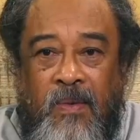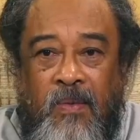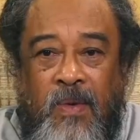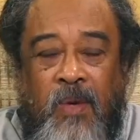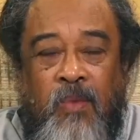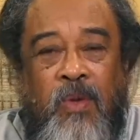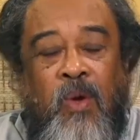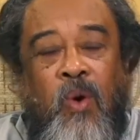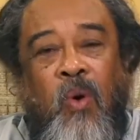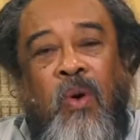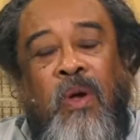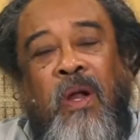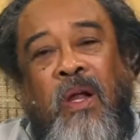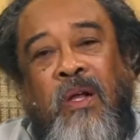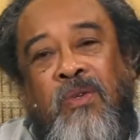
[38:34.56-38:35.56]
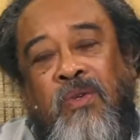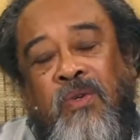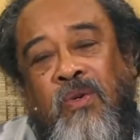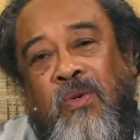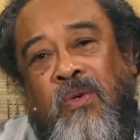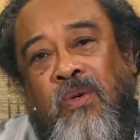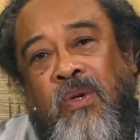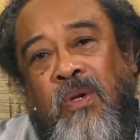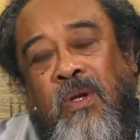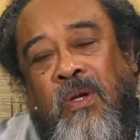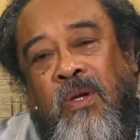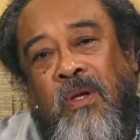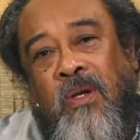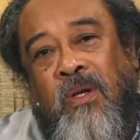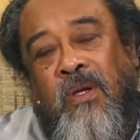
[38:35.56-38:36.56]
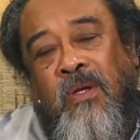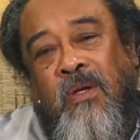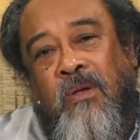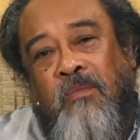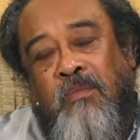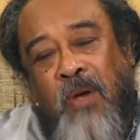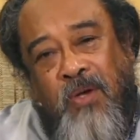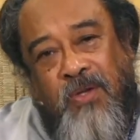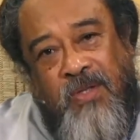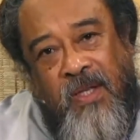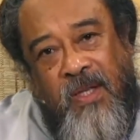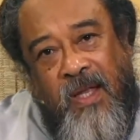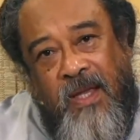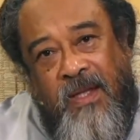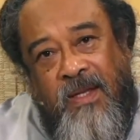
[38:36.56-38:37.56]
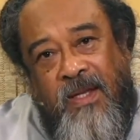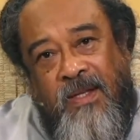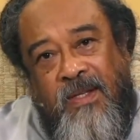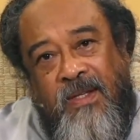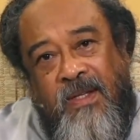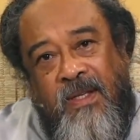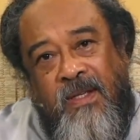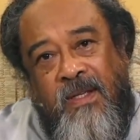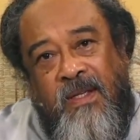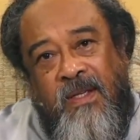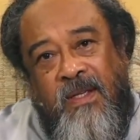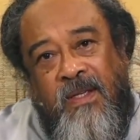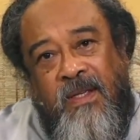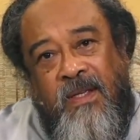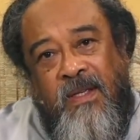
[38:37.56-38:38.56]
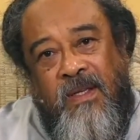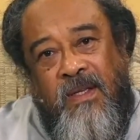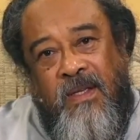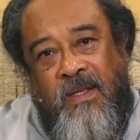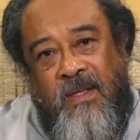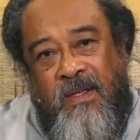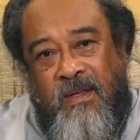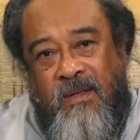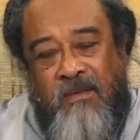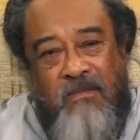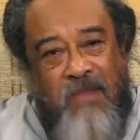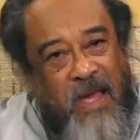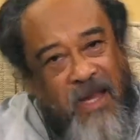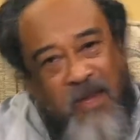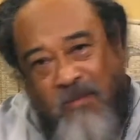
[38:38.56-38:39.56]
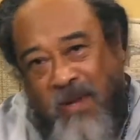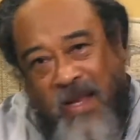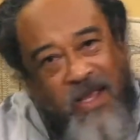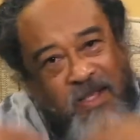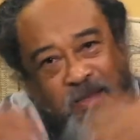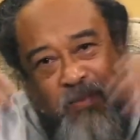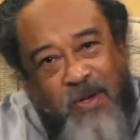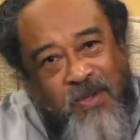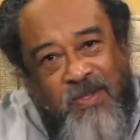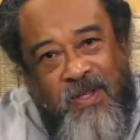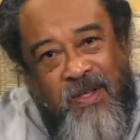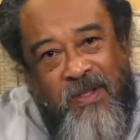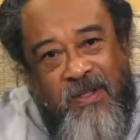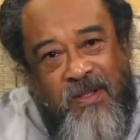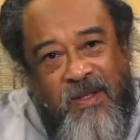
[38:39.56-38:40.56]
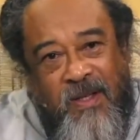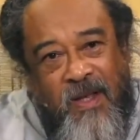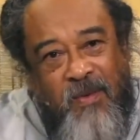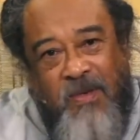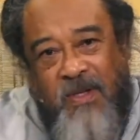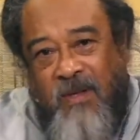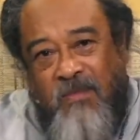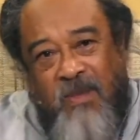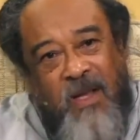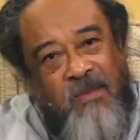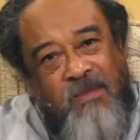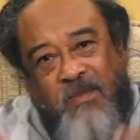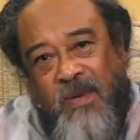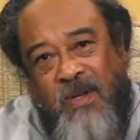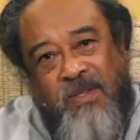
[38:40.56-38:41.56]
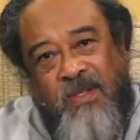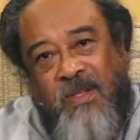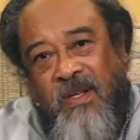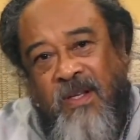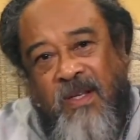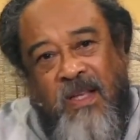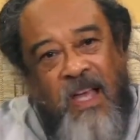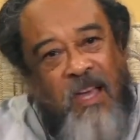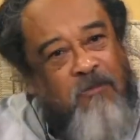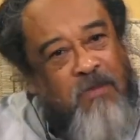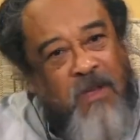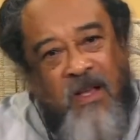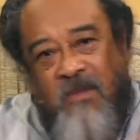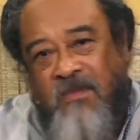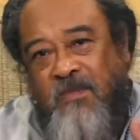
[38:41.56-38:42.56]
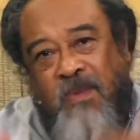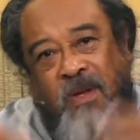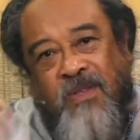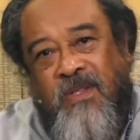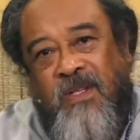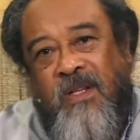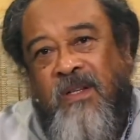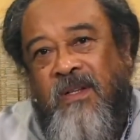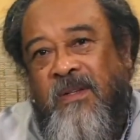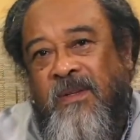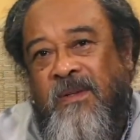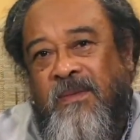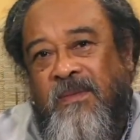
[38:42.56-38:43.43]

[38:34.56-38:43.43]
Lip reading: When we hold on to personal identity, mind plays personal. Everything becomes personal, life becomes personal.